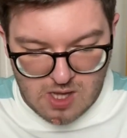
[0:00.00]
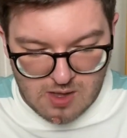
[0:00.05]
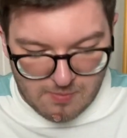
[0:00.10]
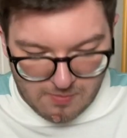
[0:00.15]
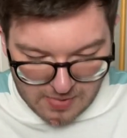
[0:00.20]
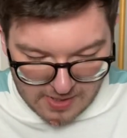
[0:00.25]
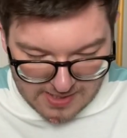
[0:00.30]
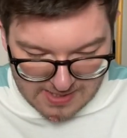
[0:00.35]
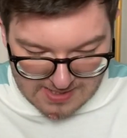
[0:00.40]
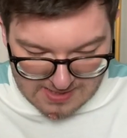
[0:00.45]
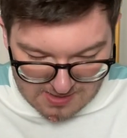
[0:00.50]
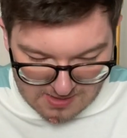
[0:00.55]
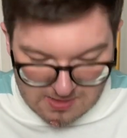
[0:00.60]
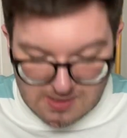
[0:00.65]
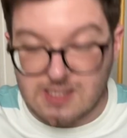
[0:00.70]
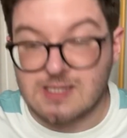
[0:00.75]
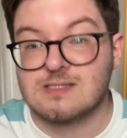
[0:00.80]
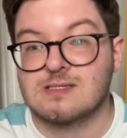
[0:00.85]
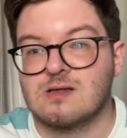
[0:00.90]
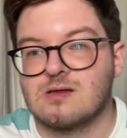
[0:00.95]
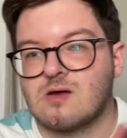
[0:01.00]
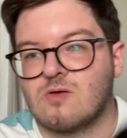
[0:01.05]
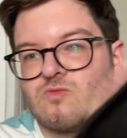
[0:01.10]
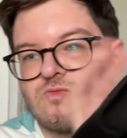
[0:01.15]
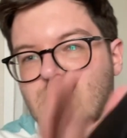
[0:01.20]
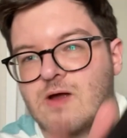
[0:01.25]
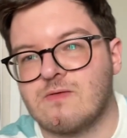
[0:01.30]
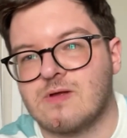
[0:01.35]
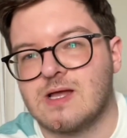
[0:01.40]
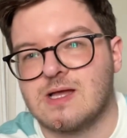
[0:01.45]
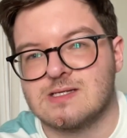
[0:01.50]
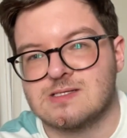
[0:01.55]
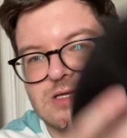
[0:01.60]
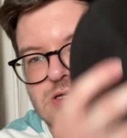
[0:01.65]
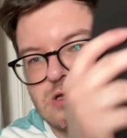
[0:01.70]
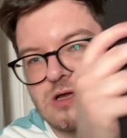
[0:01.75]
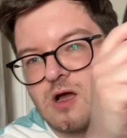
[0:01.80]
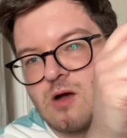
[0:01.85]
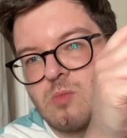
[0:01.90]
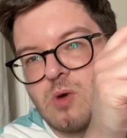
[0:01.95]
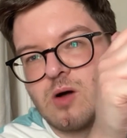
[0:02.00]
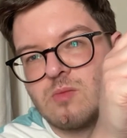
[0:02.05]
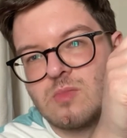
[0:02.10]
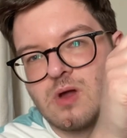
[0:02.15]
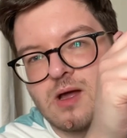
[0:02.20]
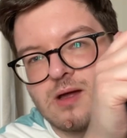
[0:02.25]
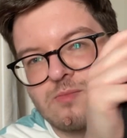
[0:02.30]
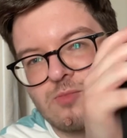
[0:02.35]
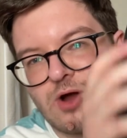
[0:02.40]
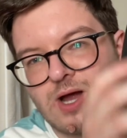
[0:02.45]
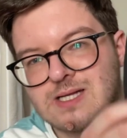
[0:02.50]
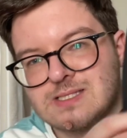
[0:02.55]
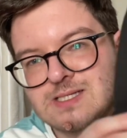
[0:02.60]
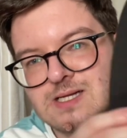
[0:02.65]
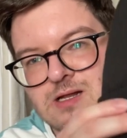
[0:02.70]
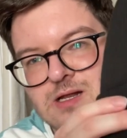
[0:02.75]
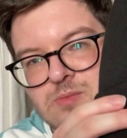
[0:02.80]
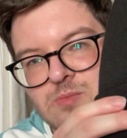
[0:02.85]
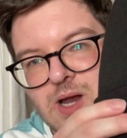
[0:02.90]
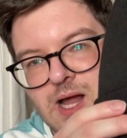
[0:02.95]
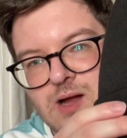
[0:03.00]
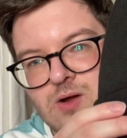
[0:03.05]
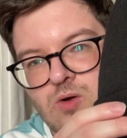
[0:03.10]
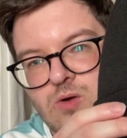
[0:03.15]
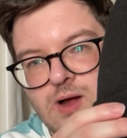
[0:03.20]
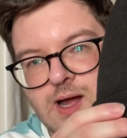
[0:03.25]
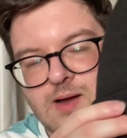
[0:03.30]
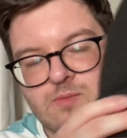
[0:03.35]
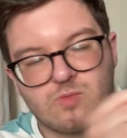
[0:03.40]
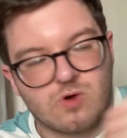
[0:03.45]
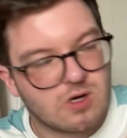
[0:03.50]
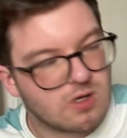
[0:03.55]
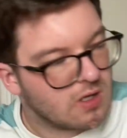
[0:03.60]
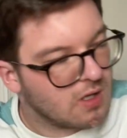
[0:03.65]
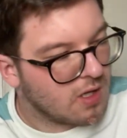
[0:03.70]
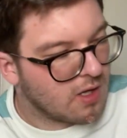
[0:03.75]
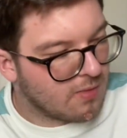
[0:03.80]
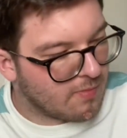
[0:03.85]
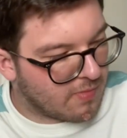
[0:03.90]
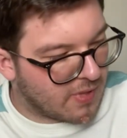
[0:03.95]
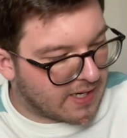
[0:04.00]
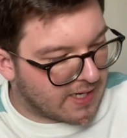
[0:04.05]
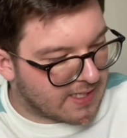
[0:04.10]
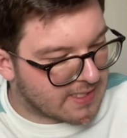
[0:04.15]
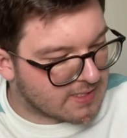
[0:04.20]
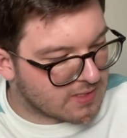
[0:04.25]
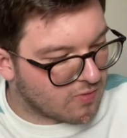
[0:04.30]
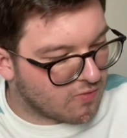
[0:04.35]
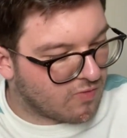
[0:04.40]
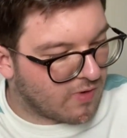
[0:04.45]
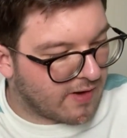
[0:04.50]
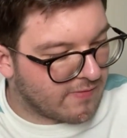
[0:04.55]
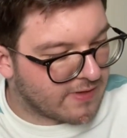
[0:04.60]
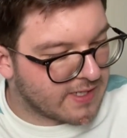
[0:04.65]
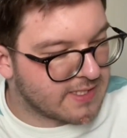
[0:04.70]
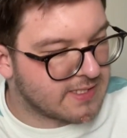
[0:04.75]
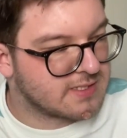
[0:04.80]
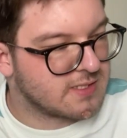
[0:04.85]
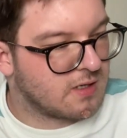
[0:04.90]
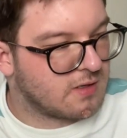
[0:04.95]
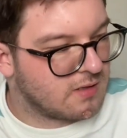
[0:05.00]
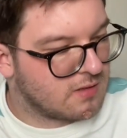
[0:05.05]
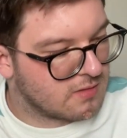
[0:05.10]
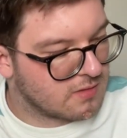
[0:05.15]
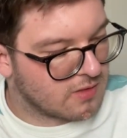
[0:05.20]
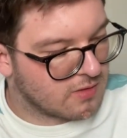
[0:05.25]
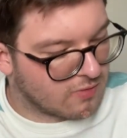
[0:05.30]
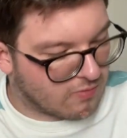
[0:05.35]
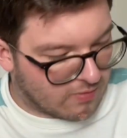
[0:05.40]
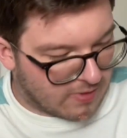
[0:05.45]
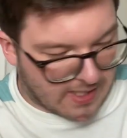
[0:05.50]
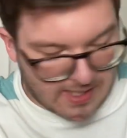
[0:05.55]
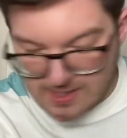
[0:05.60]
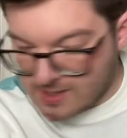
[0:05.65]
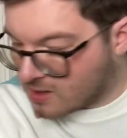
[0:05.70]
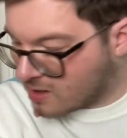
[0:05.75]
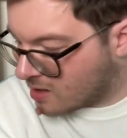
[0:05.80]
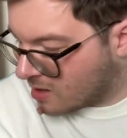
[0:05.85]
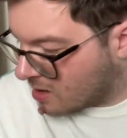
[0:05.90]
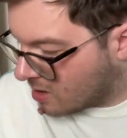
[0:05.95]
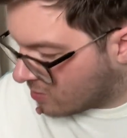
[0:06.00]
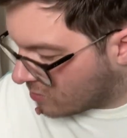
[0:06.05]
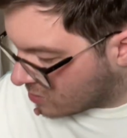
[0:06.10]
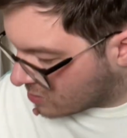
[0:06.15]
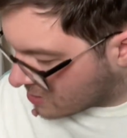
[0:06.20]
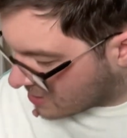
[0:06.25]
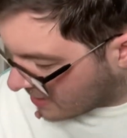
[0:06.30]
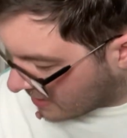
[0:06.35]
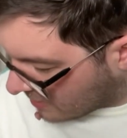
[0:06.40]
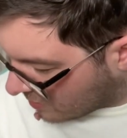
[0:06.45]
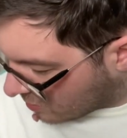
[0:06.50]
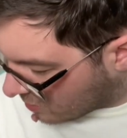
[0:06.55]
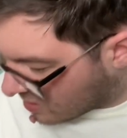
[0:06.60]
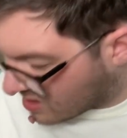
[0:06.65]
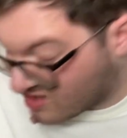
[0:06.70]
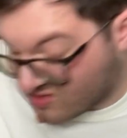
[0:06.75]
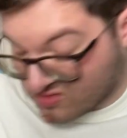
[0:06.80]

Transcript: But it isn't. It's in a very, it's going to come up like practically black on camera, but it is a very dark green. Or do they call it